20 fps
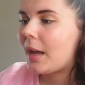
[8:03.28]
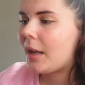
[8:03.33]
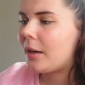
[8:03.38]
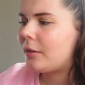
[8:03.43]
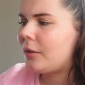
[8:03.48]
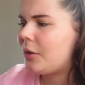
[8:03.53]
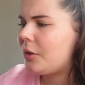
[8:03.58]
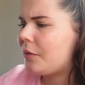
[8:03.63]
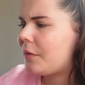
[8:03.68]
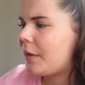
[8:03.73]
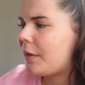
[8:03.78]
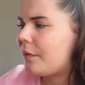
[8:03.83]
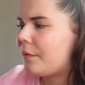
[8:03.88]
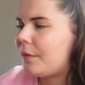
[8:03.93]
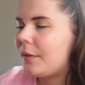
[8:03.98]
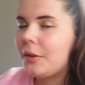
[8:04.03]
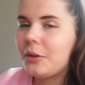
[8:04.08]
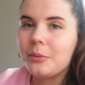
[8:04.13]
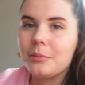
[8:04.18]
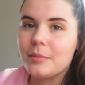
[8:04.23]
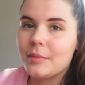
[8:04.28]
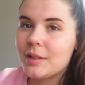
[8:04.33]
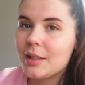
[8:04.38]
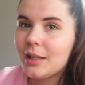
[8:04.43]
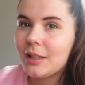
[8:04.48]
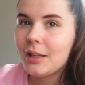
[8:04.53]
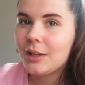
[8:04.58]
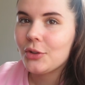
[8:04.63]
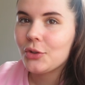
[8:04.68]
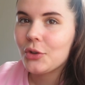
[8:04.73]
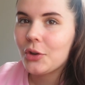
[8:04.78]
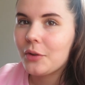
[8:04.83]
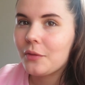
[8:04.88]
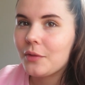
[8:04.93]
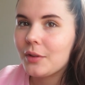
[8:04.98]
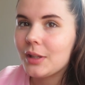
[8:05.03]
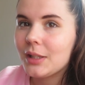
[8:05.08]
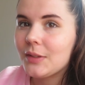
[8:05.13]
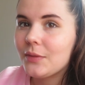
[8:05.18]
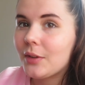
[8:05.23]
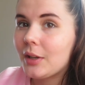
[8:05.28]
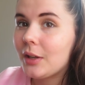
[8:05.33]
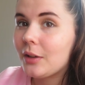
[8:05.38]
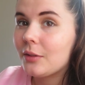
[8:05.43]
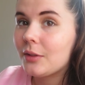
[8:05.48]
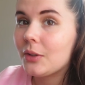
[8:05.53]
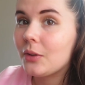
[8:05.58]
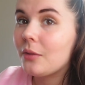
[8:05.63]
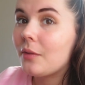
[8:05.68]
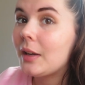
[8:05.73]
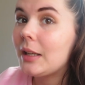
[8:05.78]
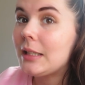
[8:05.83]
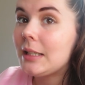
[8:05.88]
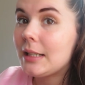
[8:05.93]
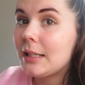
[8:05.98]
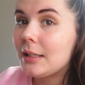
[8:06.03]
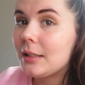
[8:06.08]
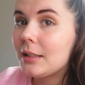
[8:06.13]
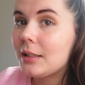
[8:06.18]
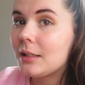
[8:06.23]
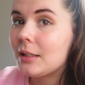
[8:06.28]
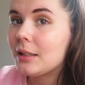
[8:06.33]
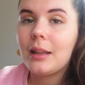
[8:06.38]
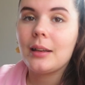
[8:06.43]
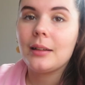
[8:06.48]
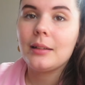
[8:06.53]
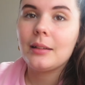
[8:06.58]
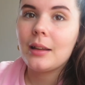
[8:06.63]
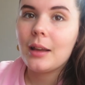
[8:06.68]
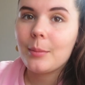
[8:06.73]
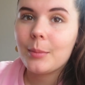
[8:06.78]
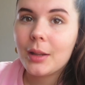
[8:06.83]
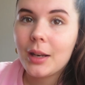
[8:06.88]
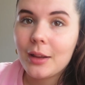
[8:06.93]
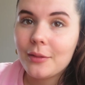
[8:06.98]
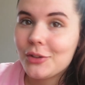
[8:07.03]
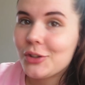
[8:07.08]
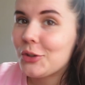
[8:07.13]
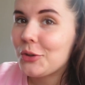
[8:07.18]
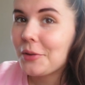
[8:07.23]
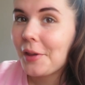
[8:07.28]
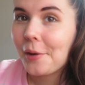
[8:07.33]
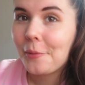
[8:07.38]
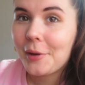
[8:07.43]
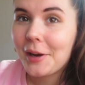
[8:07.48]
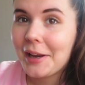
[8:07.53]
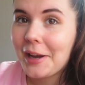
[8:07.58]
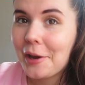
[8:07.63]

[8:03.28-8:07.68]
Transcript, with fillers: I don't know if I filmed an intro for this video, so if I didn't, then I'm gonna have to do that right